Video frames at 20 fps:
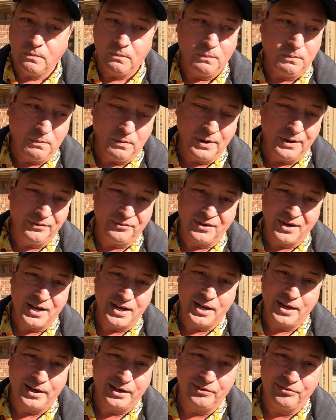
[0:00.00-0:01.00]
once I
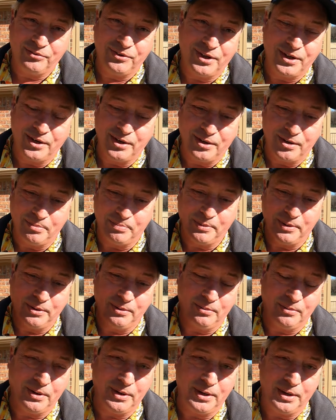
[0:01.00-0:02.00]
had it set up, and